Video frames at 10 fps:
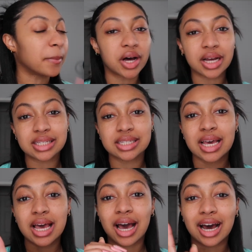But
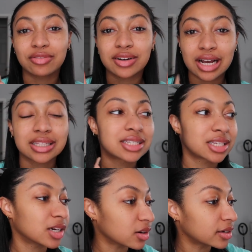I forgot to
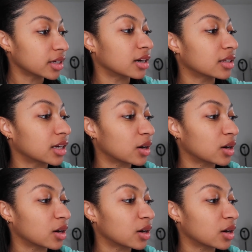tell y'all that